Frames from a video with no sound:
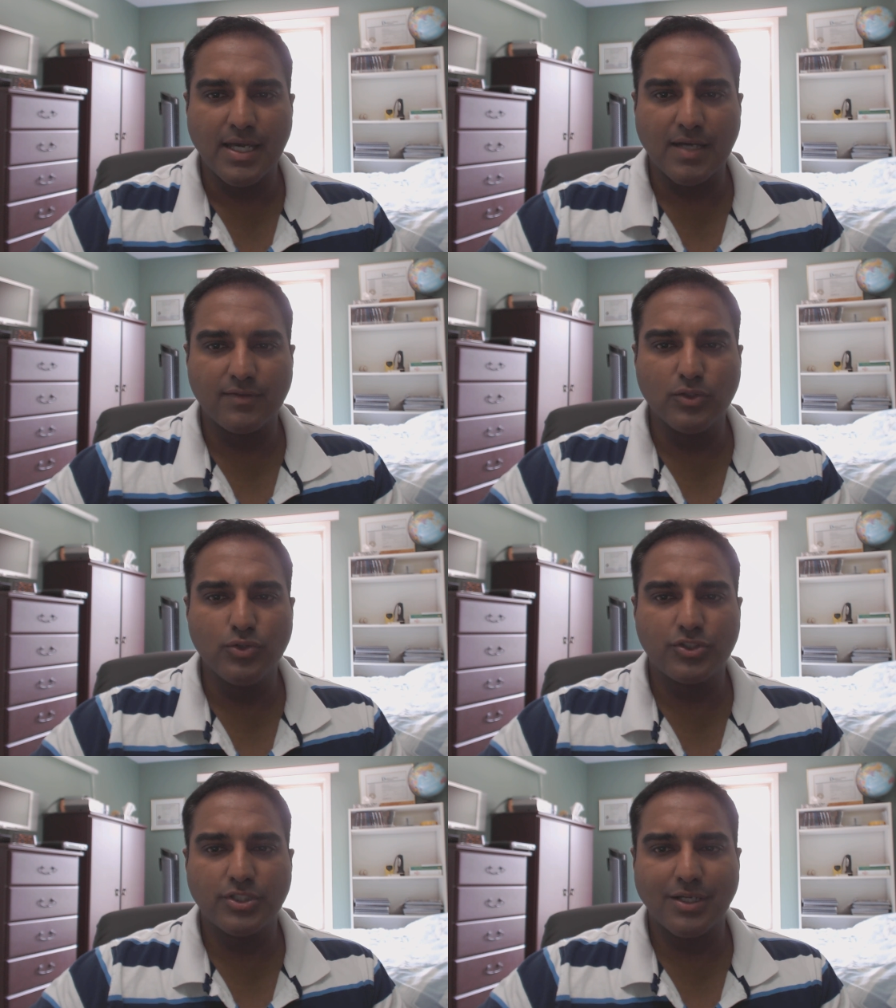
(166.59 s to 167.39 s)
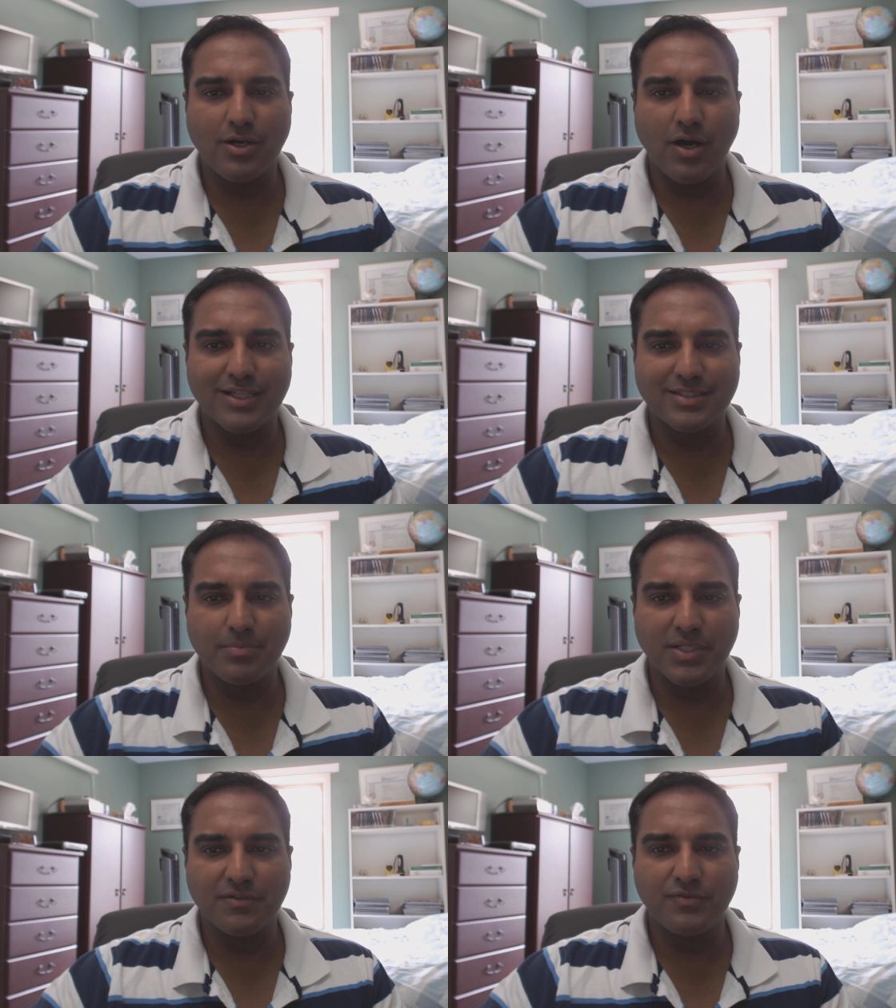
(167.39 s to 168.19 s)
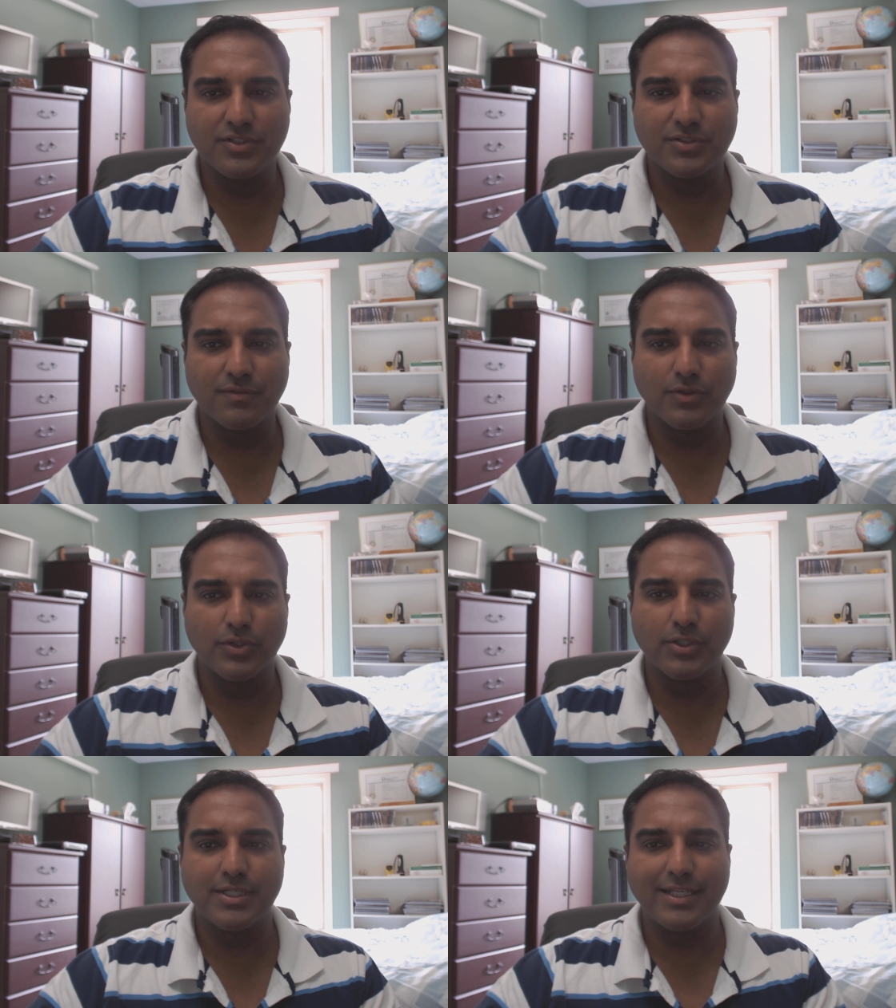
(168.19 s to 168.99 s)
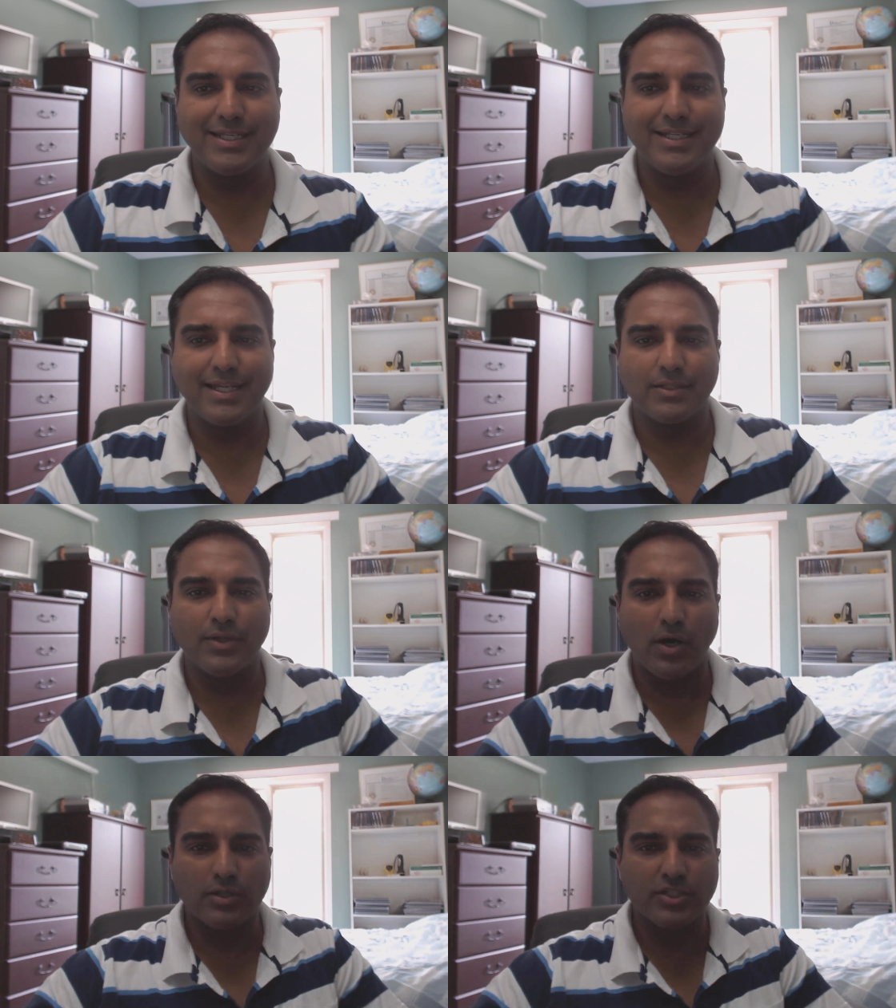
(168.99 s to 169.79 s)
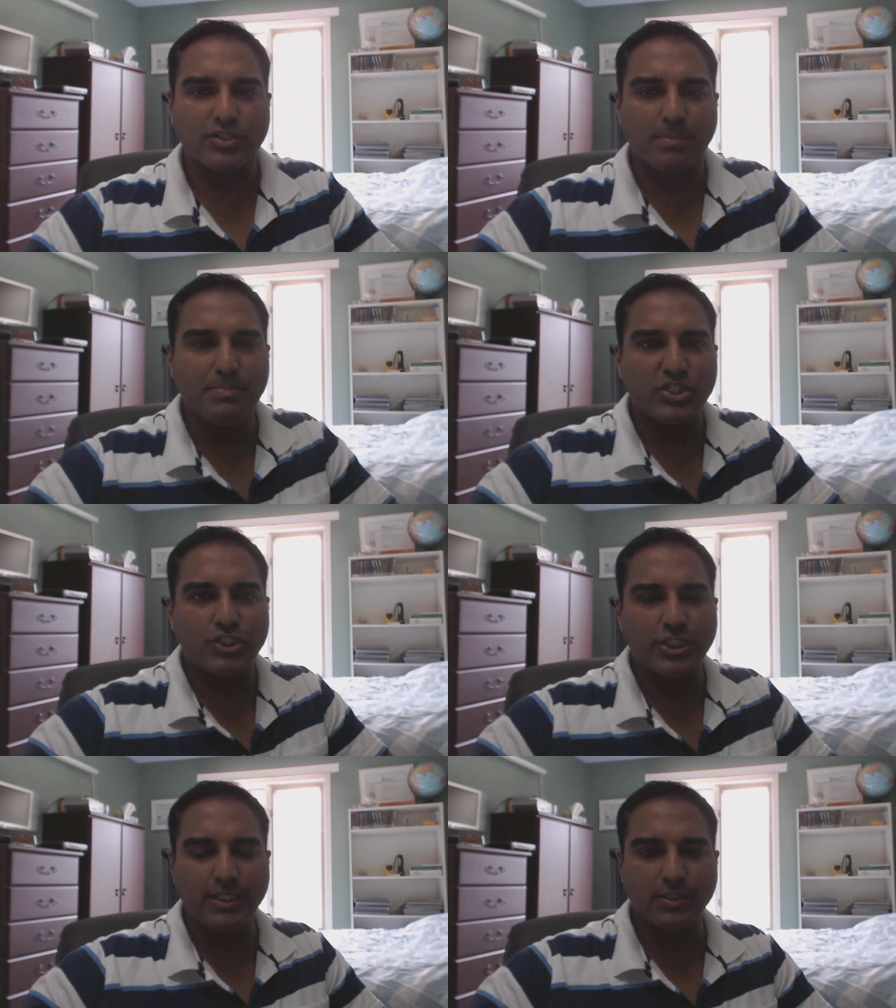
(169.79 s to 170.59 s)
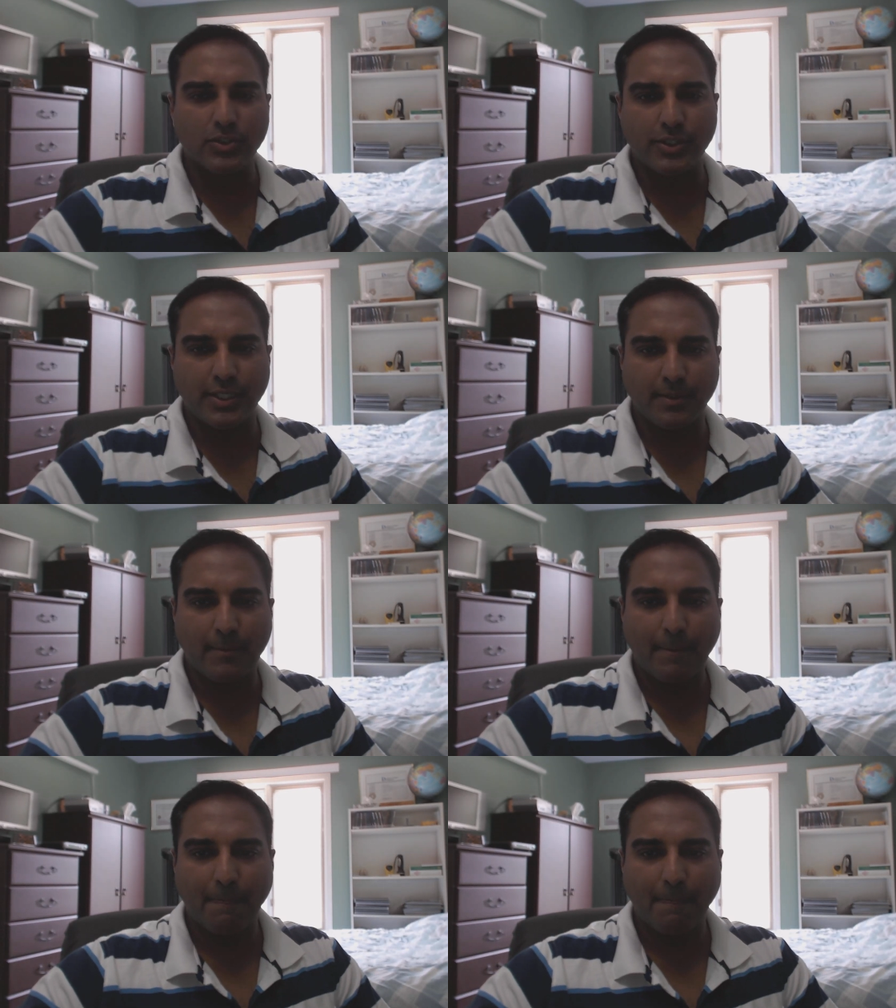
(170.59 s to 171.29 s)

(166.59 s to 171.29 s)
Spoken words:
evolution, costs and benefits of learned and innate knowledge, machine learning.